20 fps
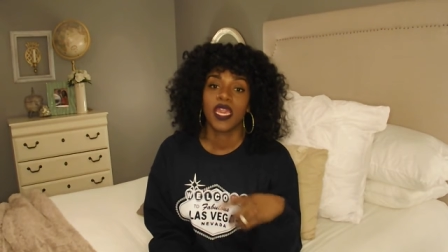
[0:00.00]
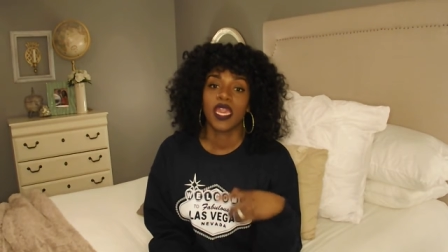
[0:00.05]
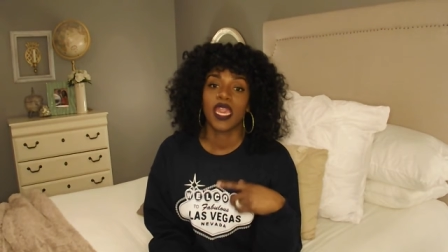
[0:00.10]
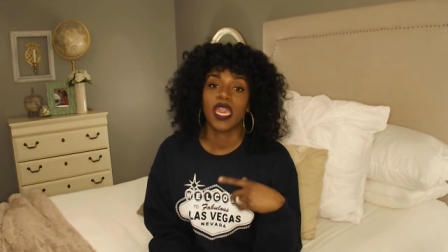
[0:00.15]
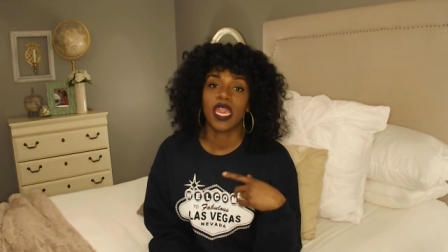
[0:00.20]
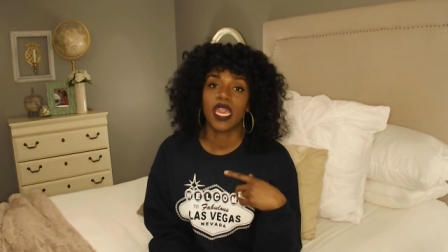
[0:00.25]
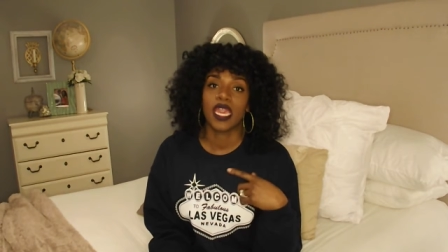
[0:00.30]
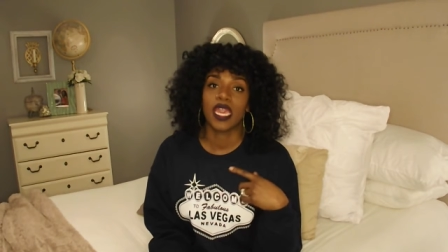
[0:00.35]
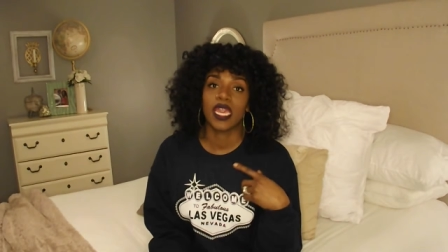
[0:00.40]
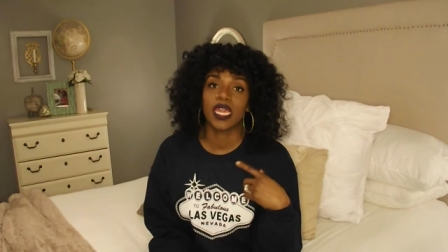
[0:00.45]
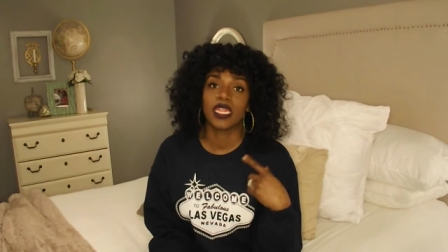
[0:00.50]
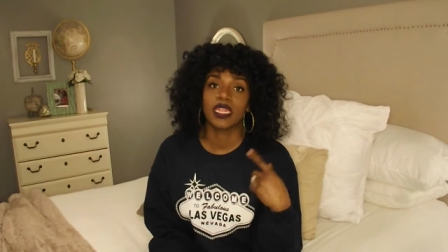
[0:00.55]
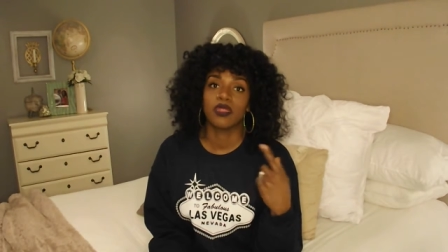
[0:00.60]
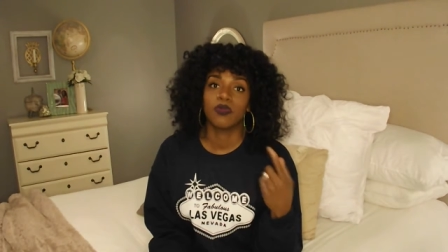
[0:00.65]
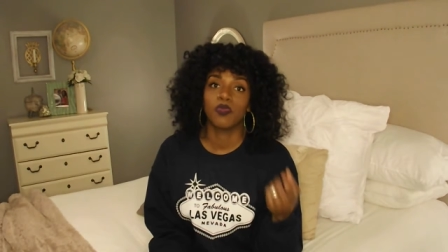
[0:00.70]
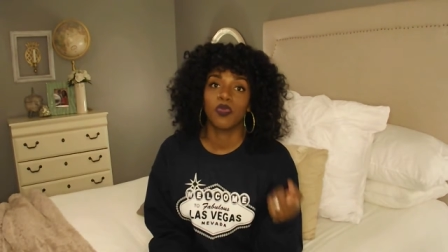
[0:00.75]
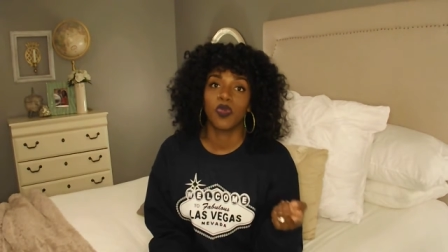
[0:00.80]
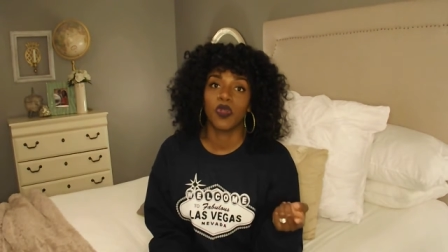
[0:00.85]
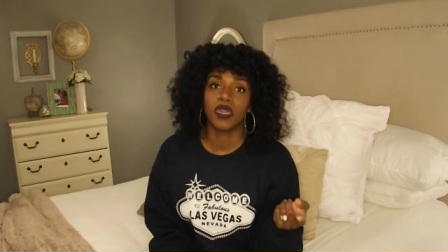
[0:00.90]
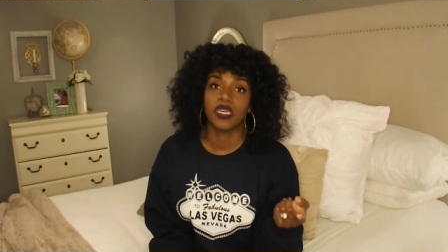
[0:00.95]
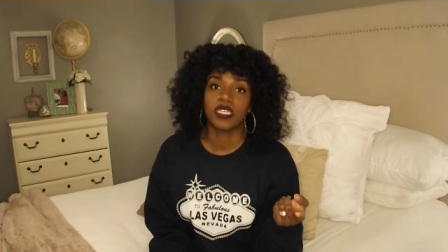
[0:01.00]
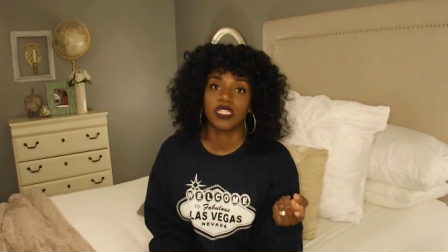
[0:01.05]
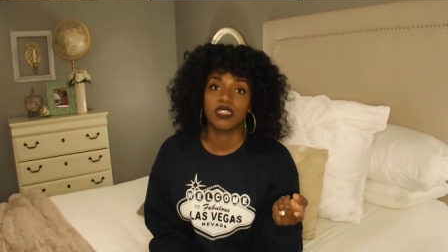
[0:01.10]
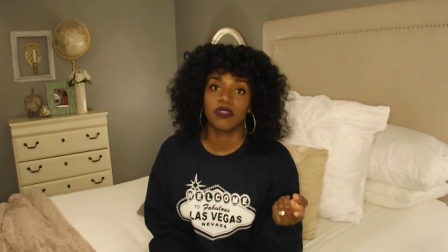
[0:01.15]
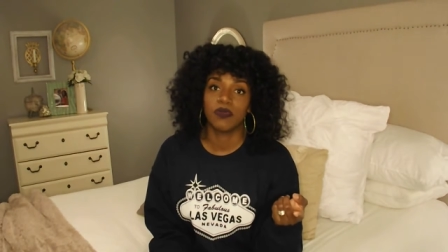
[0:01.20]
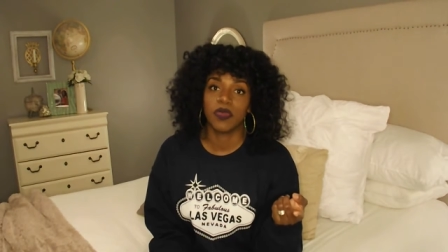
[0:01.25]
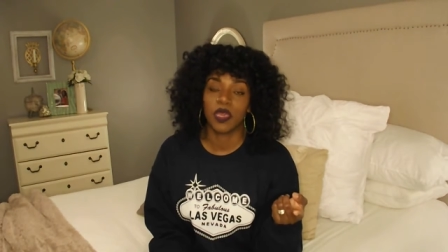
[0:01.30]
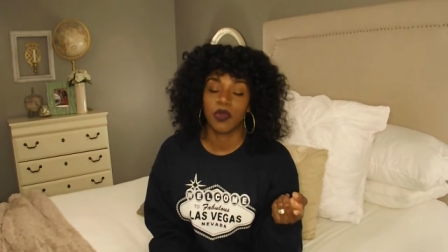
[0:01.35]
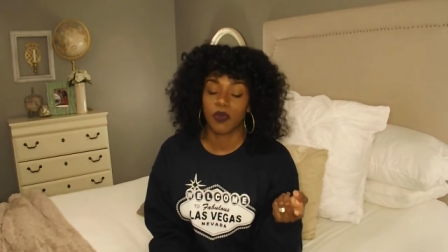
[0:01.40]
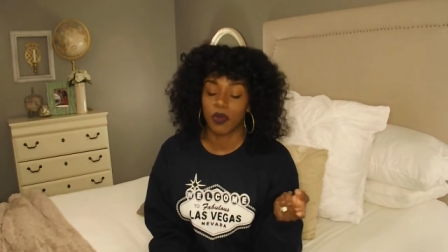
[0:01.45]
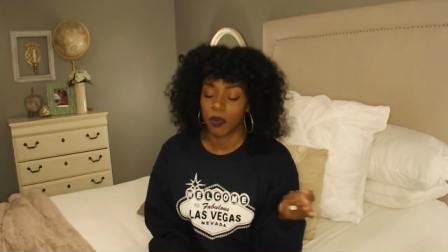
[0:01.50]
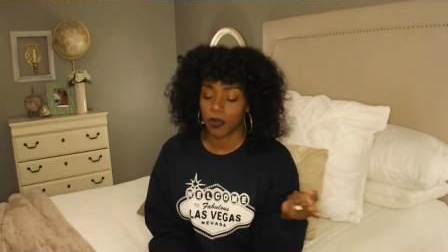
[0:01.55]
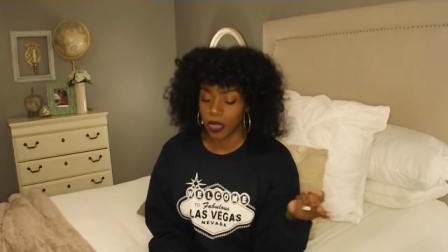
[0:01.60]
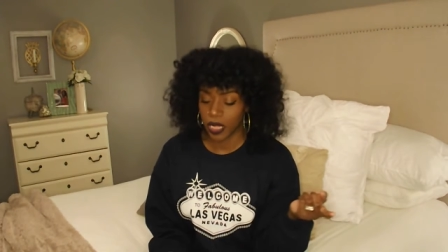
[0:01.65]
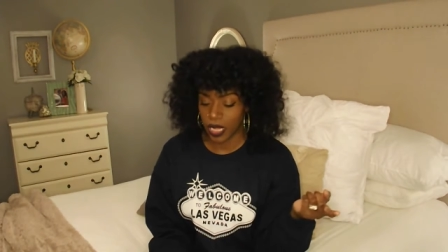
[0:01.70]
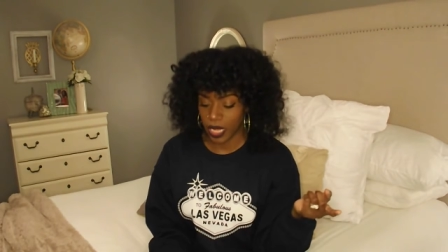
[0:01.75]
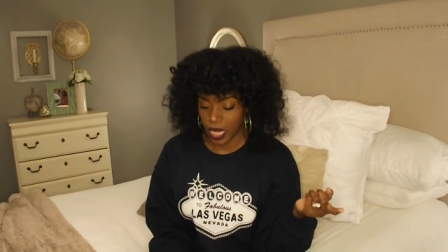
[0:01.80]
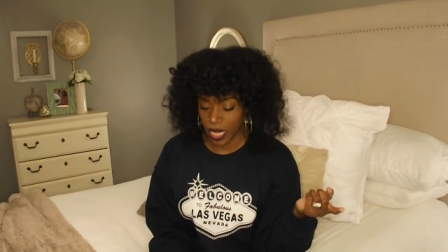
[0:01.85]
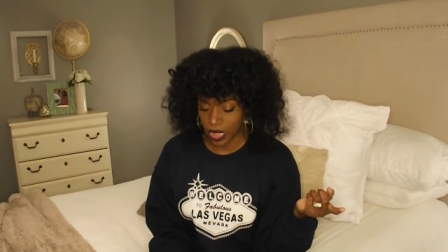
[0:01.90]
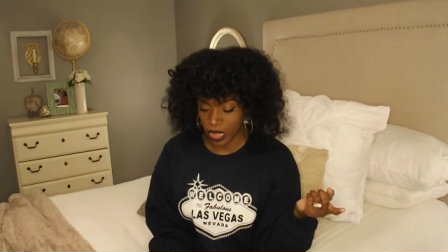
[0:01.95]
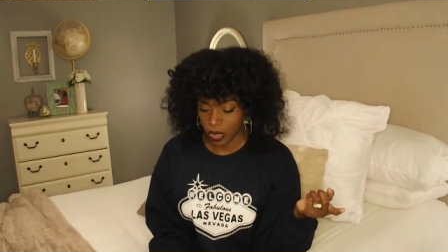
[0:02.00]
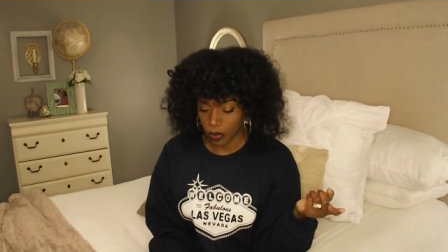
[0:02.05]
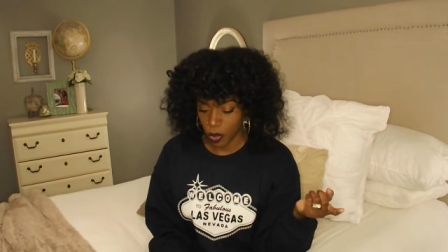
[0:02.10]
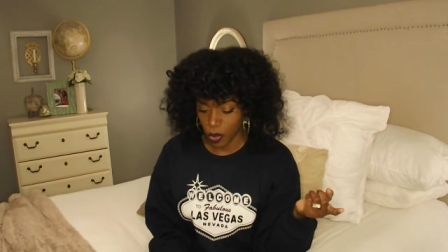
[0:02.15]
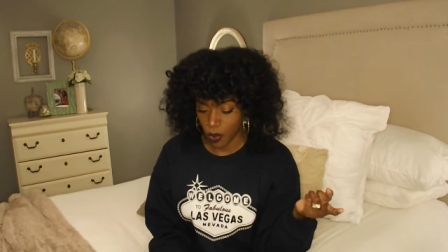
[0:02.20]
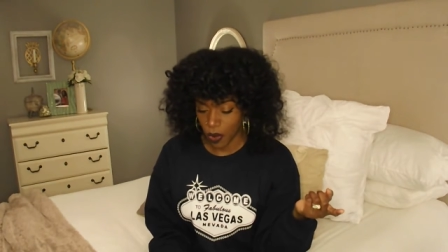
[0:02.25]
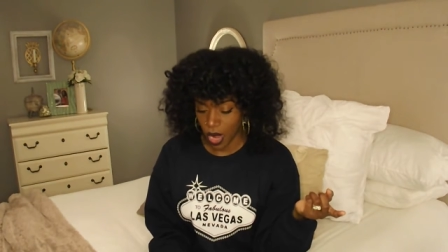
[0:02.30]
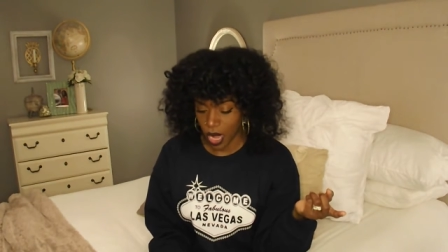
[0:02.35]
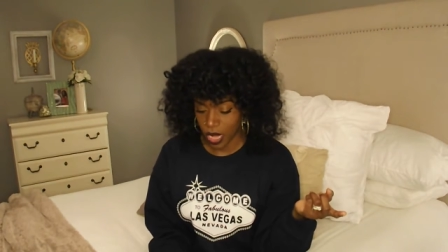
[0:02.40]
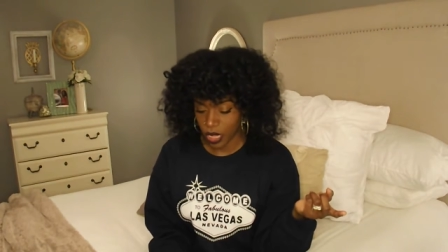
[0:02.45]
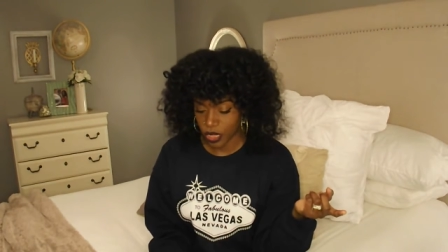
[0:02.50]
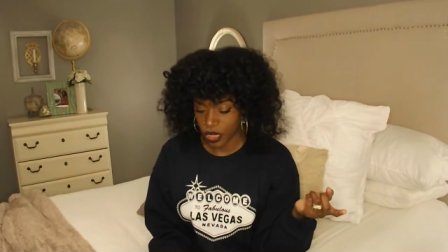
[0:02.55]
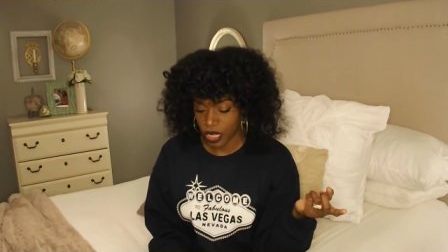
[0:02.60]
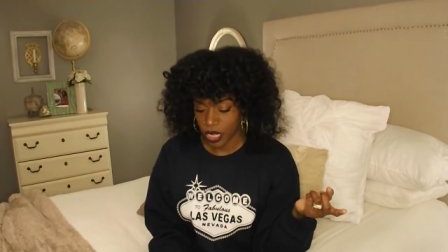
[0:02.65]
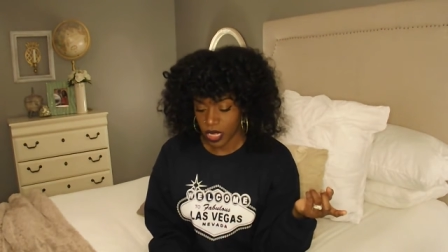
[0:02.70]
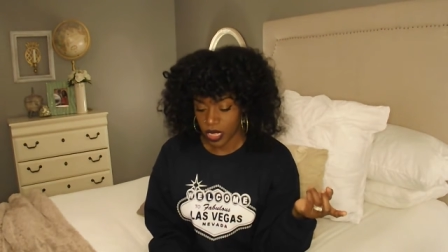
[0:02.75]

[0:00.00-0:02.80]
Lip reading: and Boys to Men were playing at the Mirage.